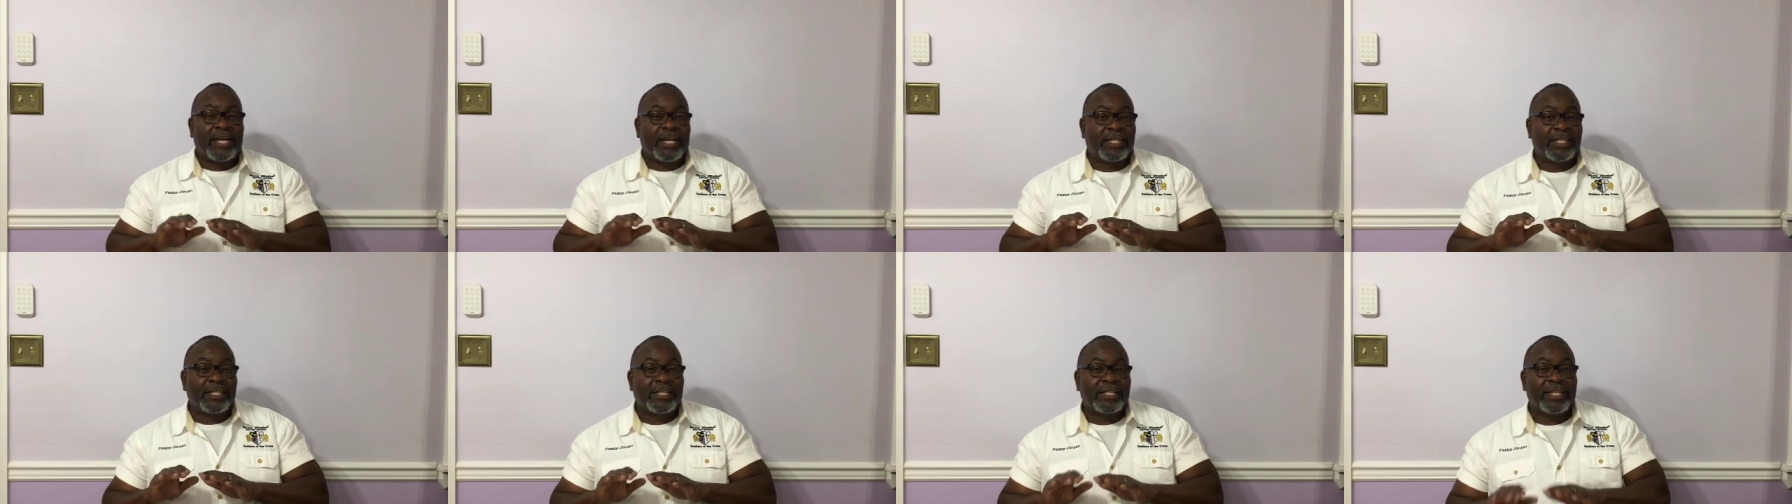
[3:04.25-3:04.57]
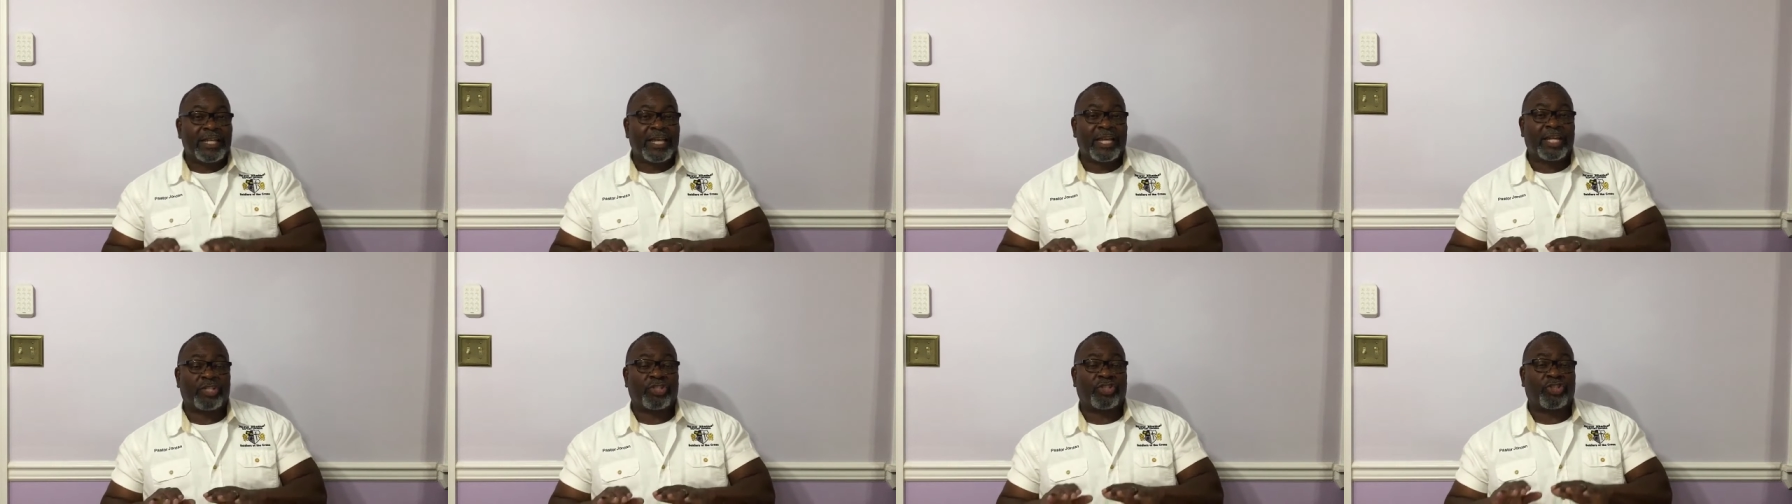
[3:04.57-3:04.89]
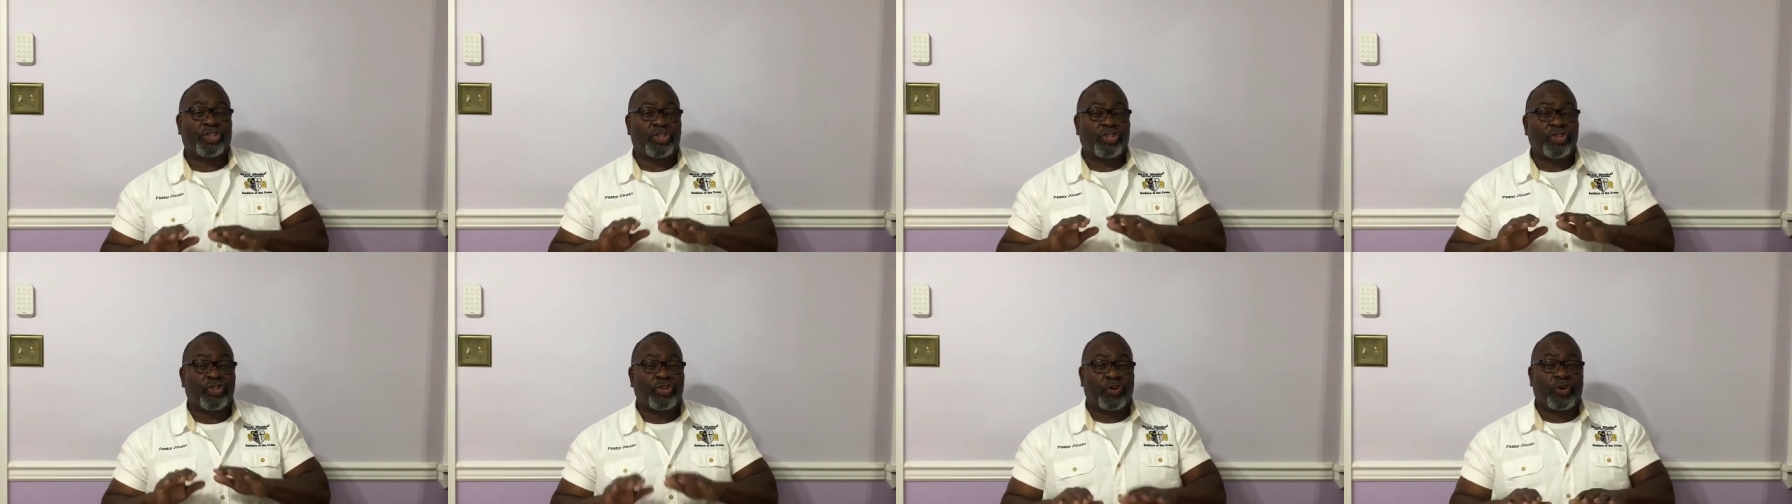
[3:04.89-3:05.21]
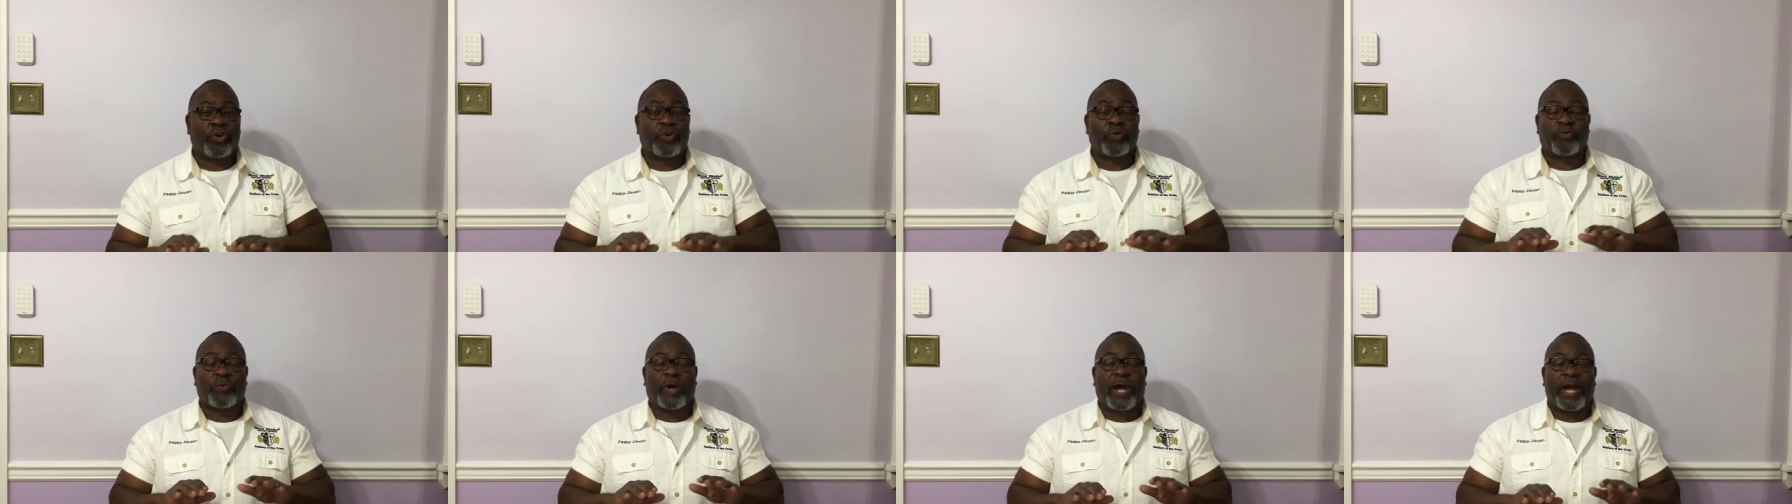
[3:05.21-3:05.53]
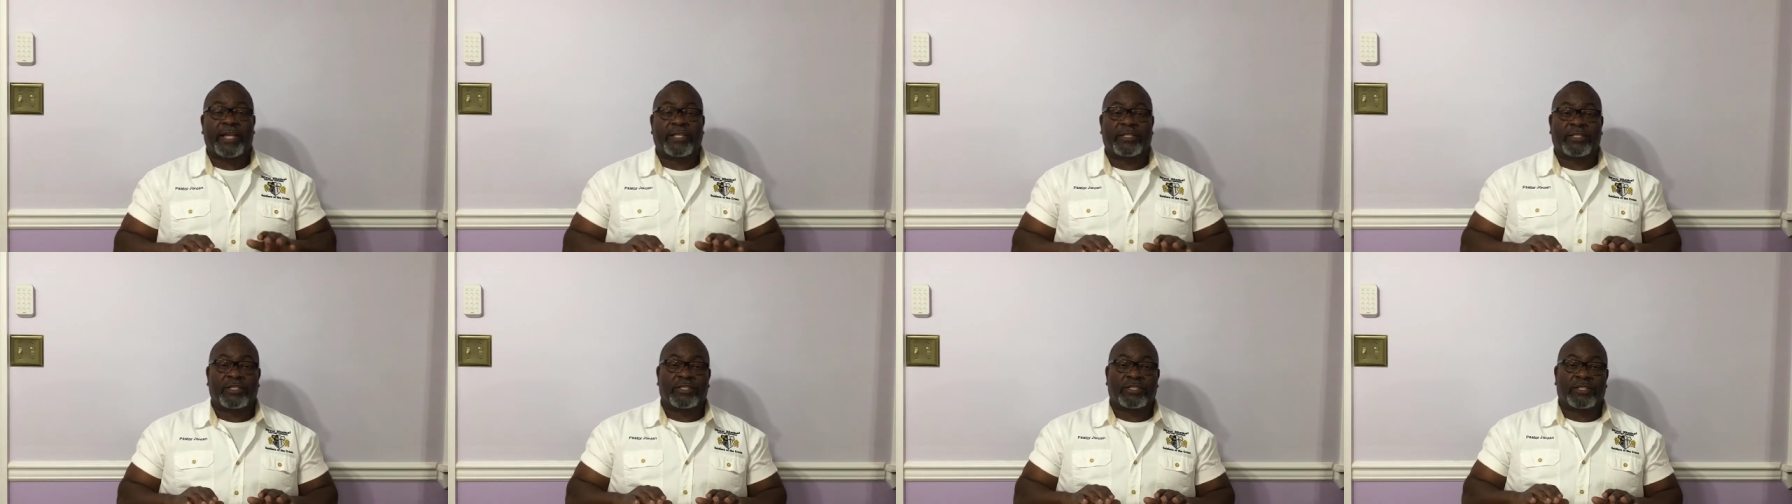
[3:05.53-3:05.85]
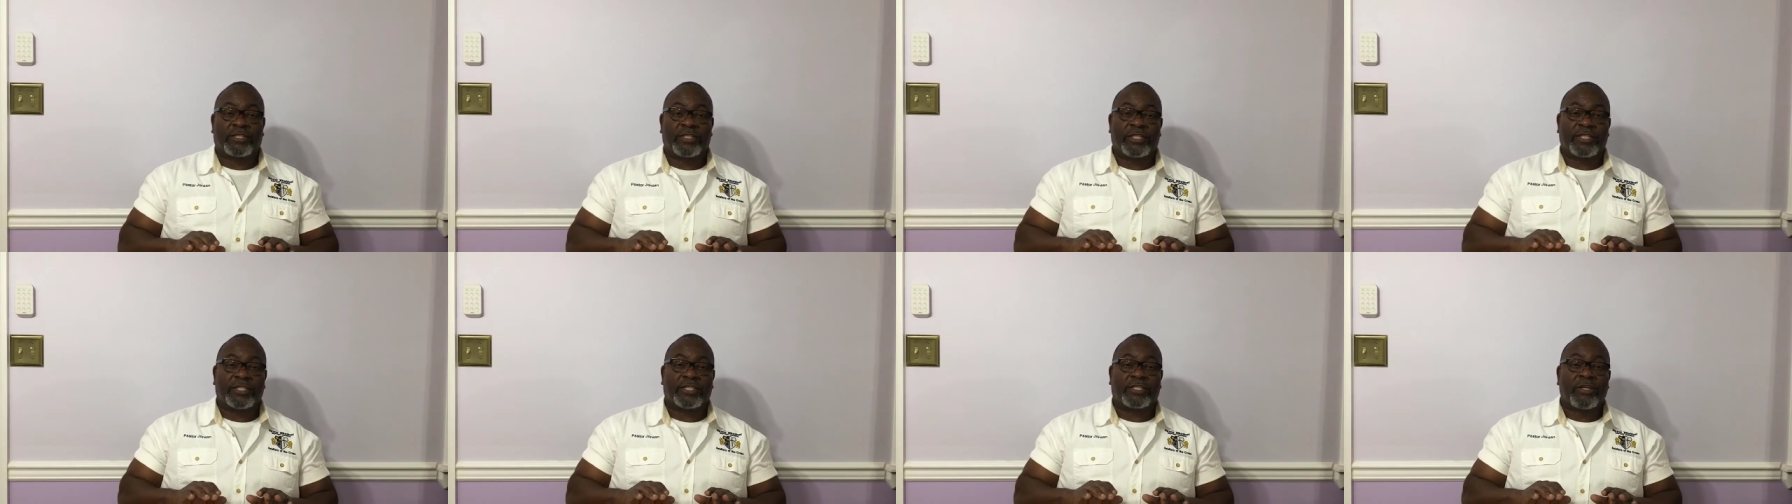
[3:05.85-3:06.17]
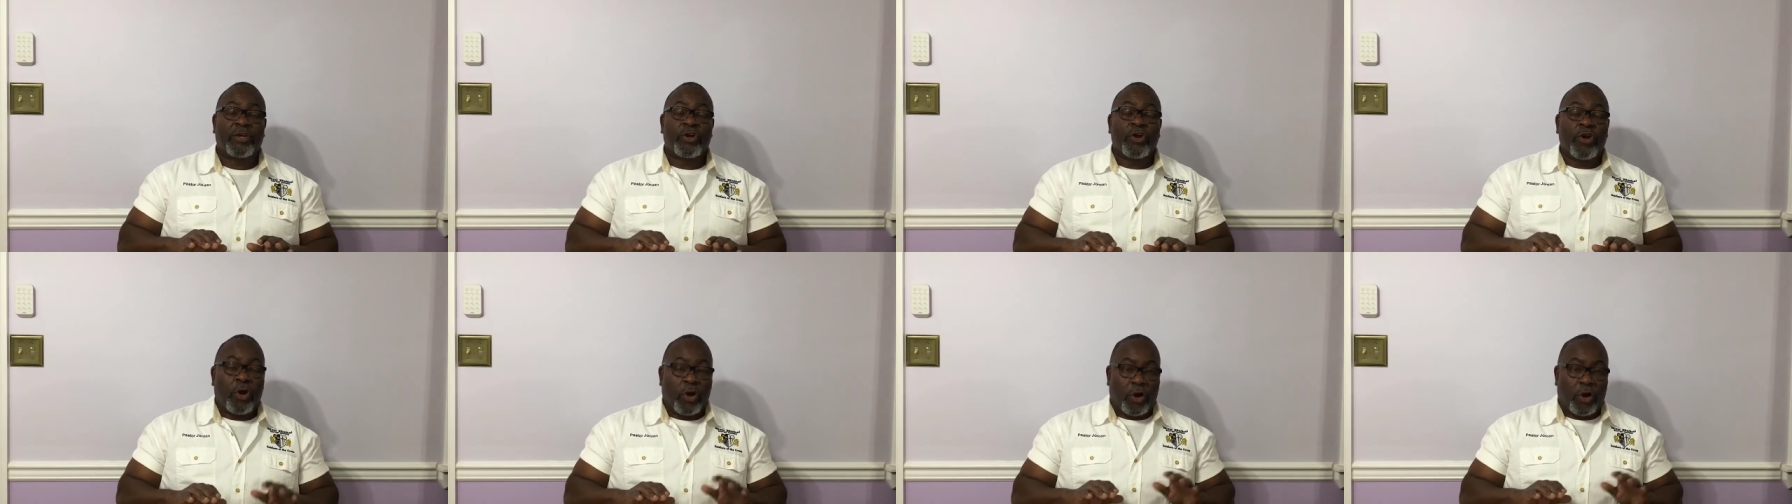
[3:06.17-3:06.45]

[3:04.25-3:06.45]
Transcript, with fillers: unless your righteousness